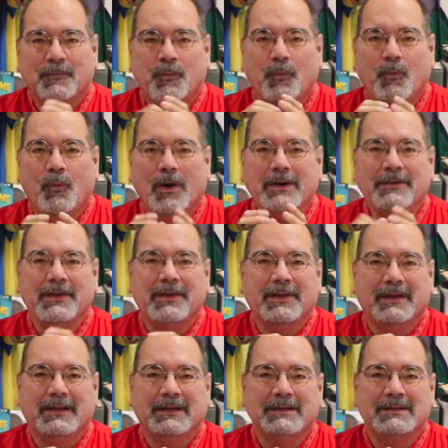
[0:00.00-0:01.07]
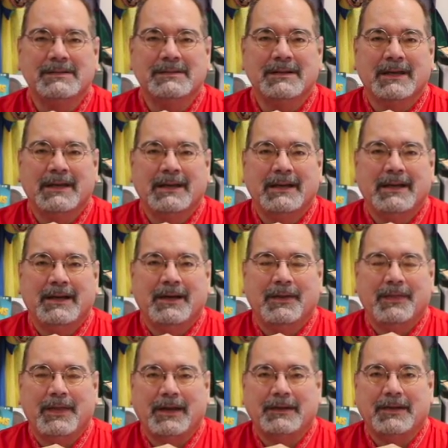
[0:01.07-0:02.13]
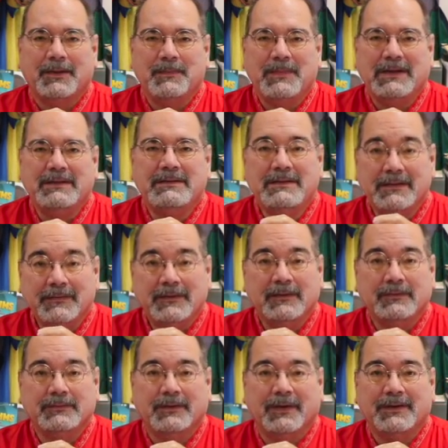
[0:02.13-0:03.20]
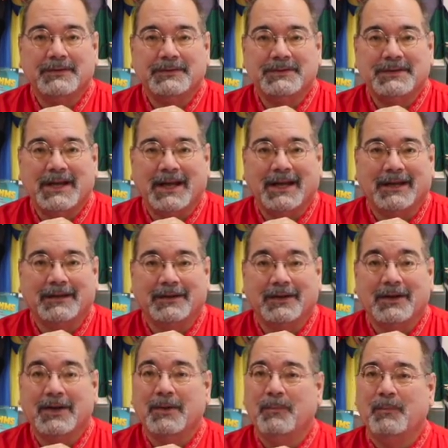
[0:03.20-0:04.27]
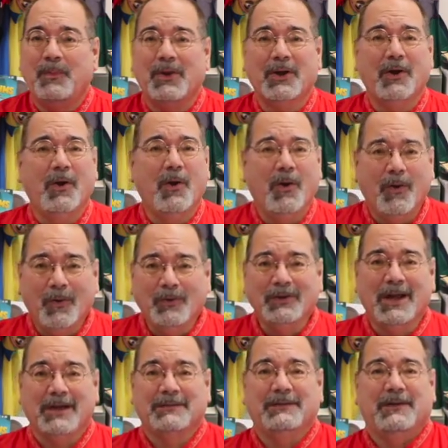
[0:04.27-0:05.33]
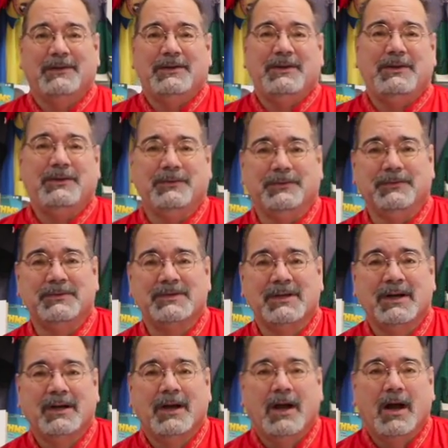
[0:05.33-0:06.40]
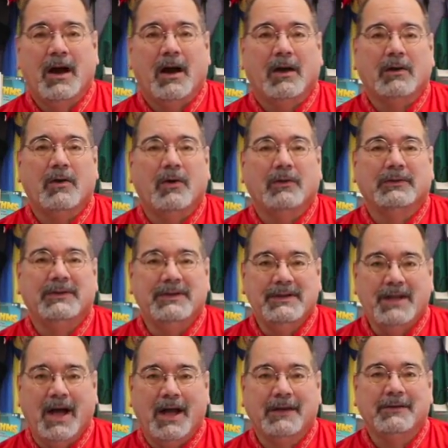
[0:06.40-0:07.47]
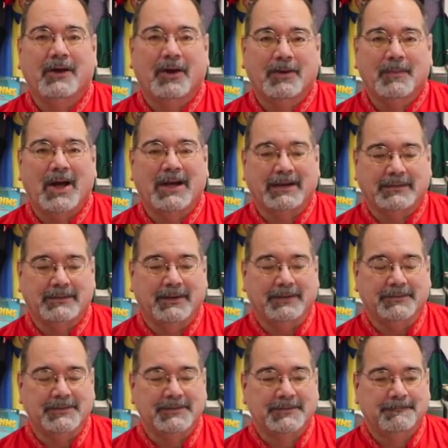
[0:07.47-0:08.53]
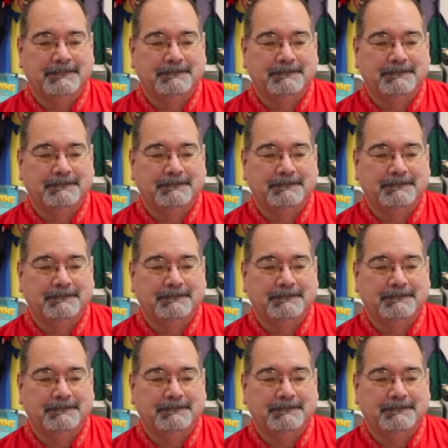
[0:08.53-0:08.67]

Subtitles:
One of the things that can be difficult to understand, but a whole lot of fun to use, are called non-harmonic tones.